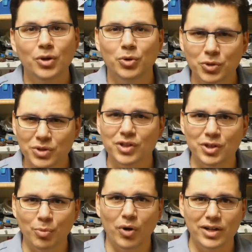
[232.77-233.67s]
which was a
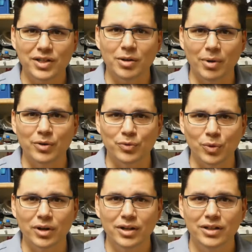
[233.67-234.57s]
surprising amount of
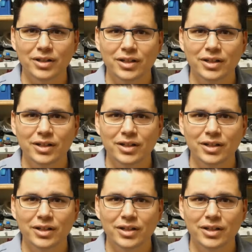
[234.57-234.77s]
work.